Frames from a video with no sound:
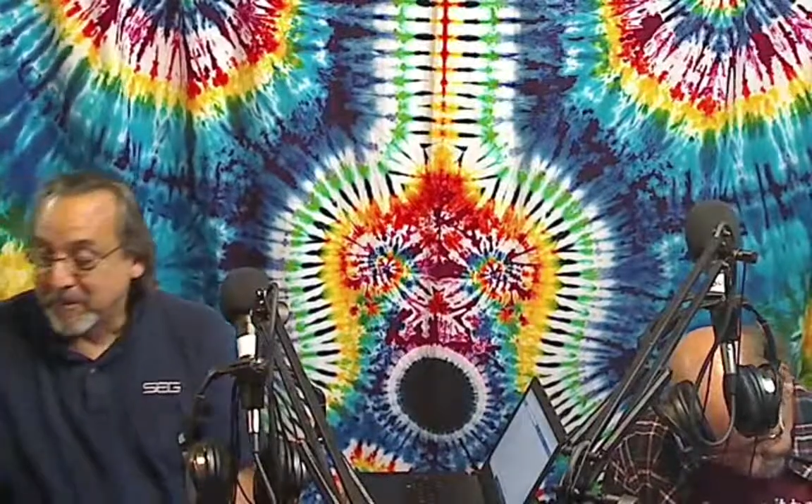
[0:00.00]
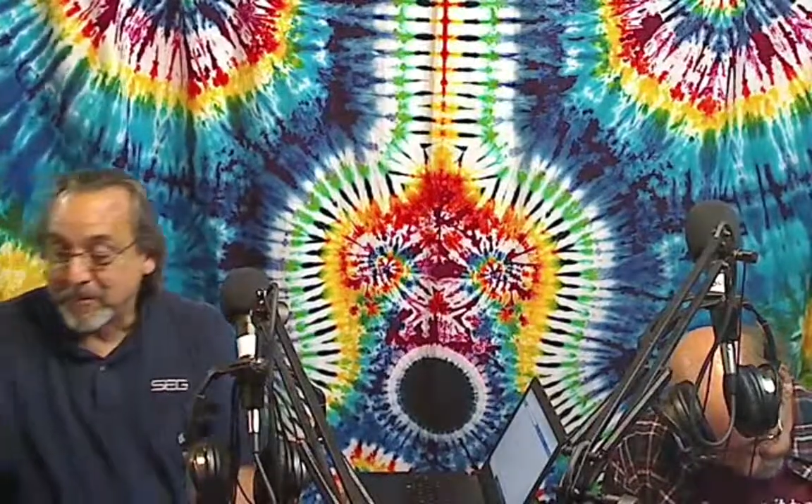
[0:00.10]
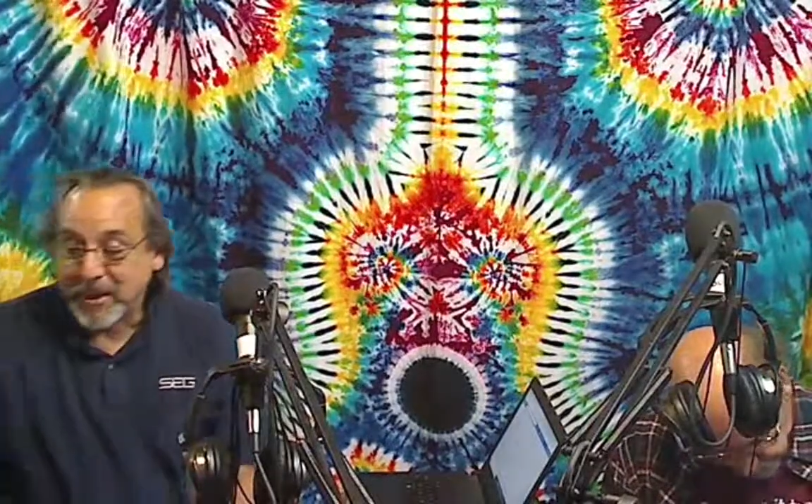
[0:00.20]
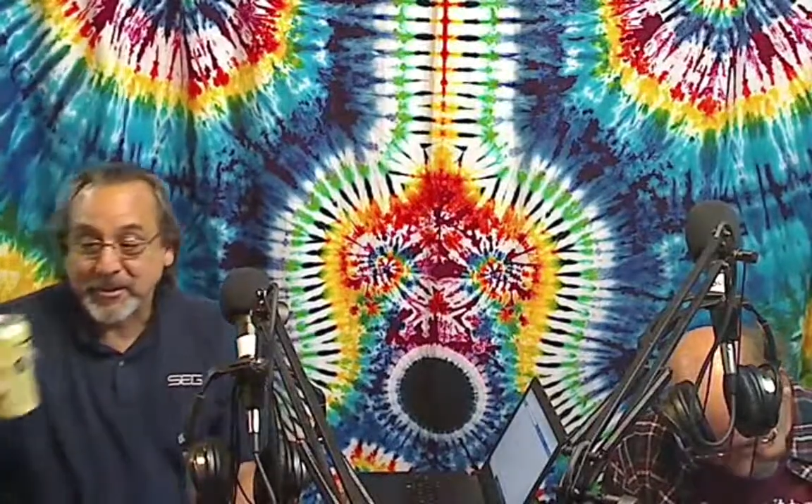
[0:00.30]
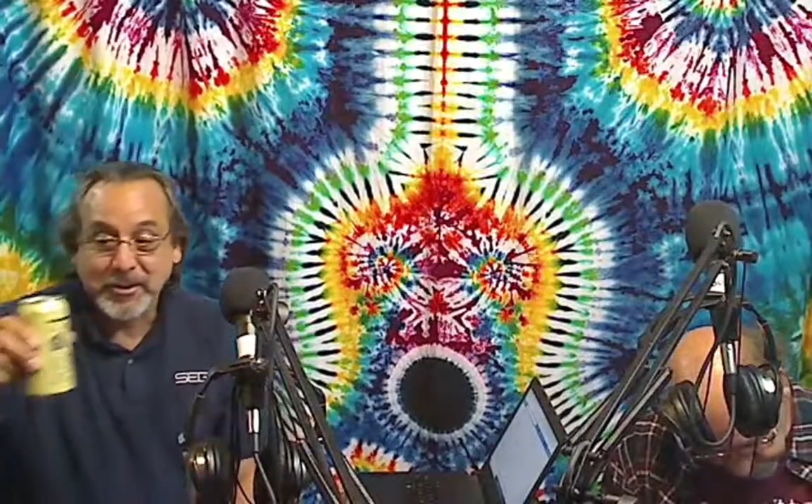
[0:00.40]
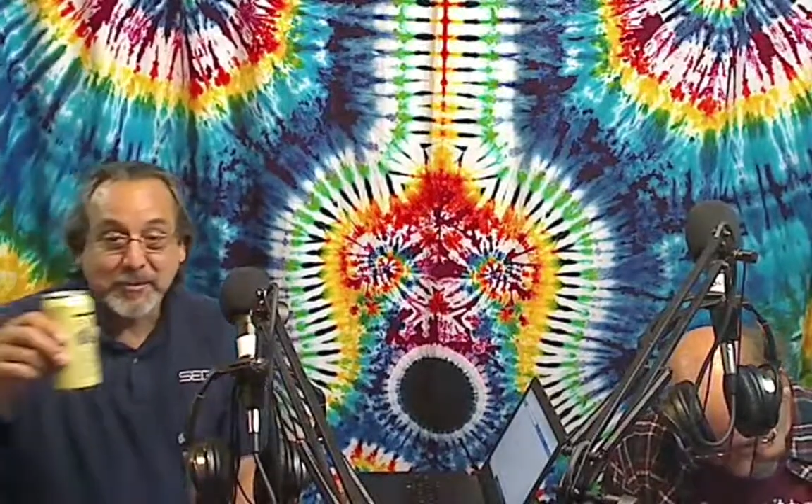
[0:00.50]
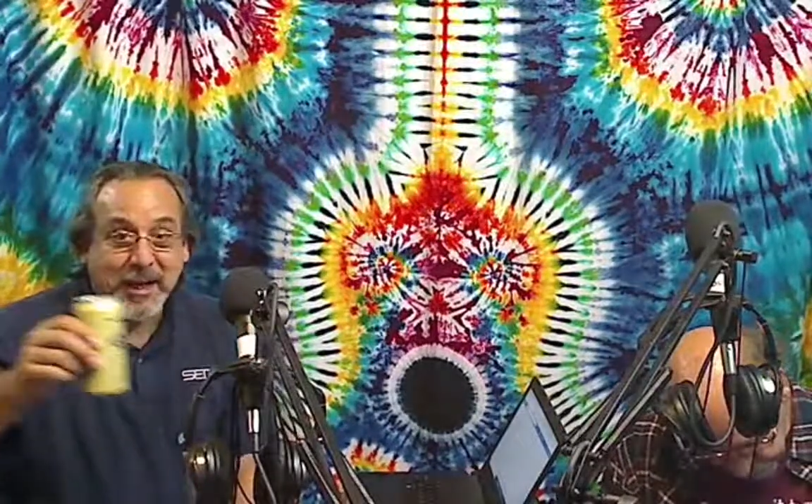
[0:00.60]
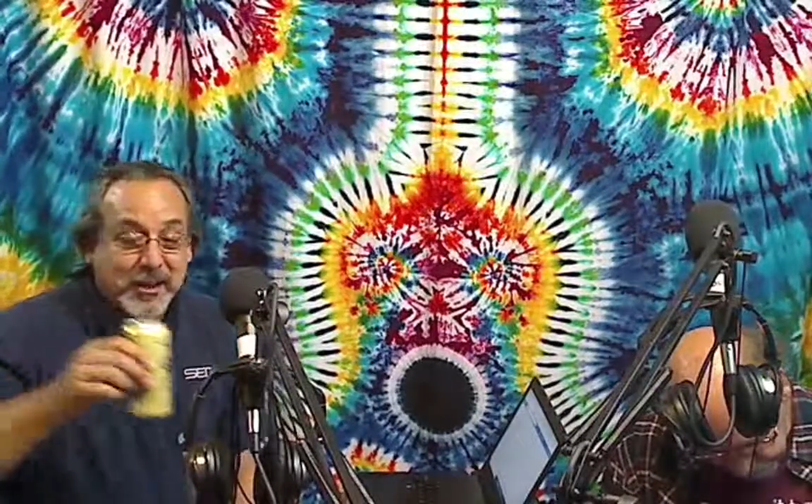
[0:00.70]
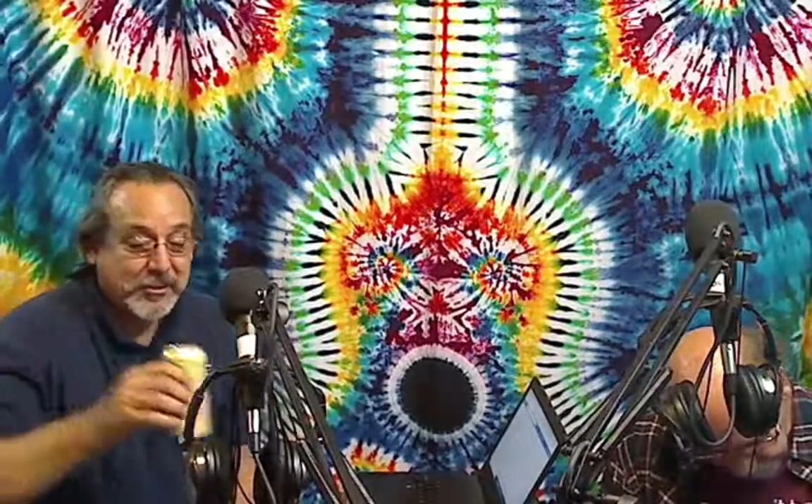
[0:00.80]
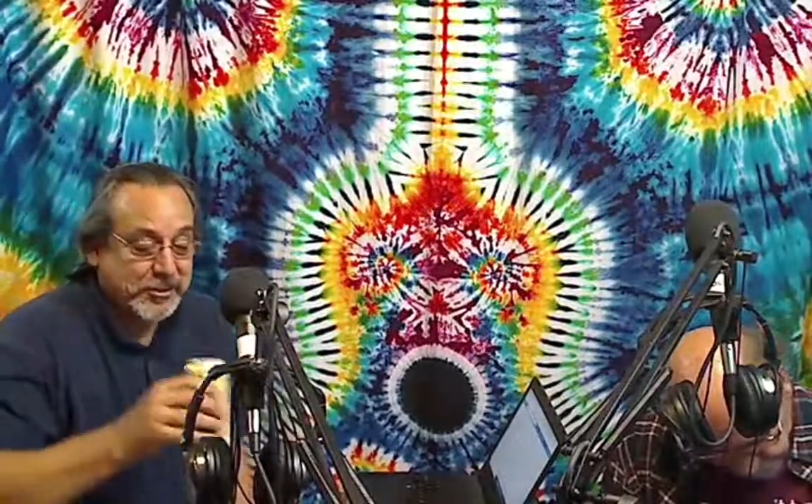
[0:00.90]
Brought to you
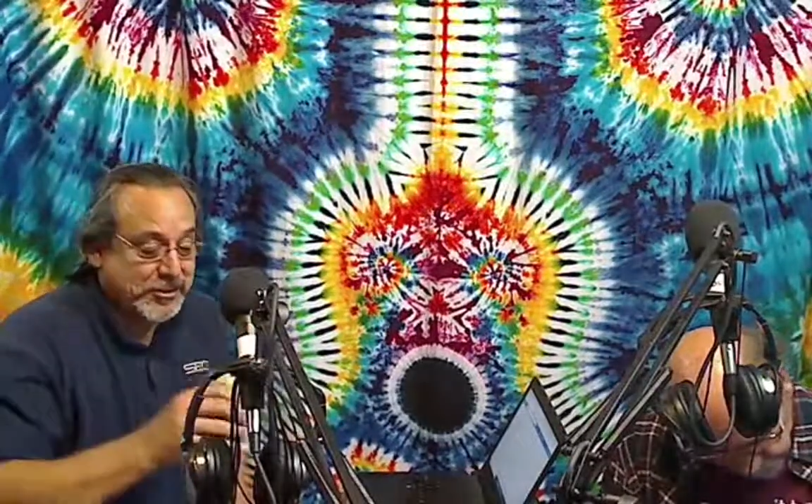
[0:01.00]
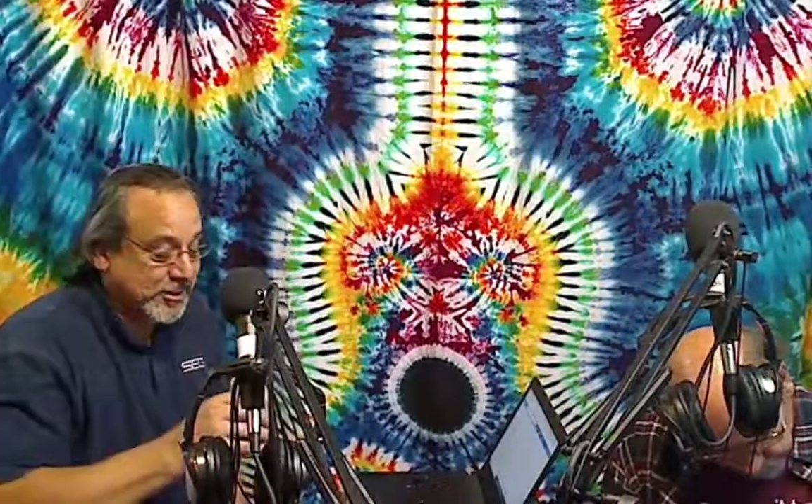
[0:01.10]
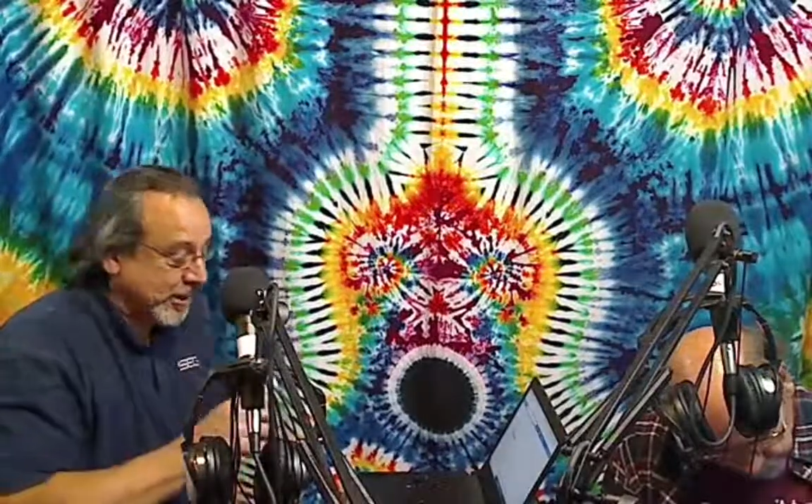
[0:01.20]
by Coors